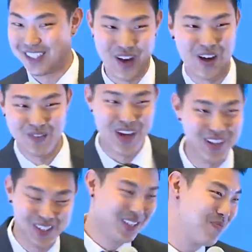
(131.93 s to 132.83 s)
So I'd
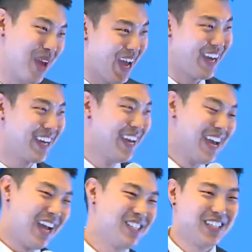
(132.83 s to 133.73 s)
follow her to the bank
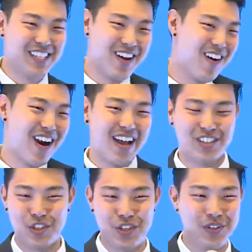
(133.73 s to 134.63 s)
and she'd say, All right,
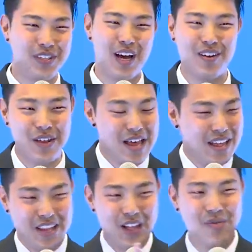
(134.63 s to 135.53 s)
Joo, tell,
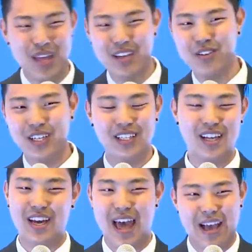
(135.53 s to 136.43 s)
tell him that you need
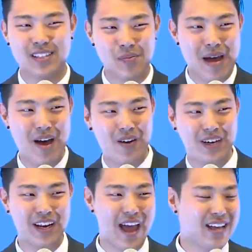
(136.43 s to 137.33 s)
like an X
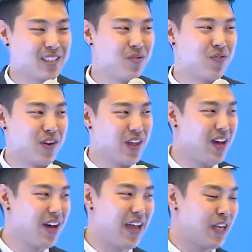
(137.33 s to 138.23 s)
amount and ask him for
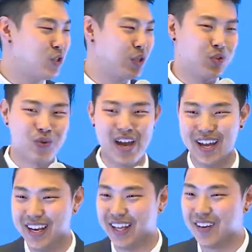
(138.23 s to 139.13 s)
the interest
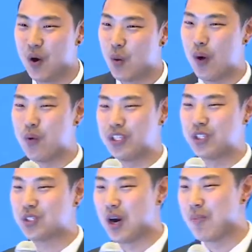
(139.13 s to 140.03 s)
rate and when we
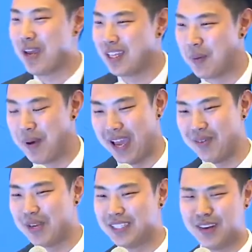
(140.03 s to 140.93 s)
should start making the
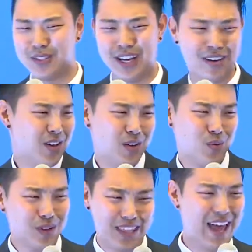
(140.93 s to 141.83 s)
payments. I was like,
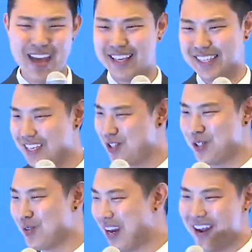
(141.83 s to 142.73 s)
what the heck is interest rate?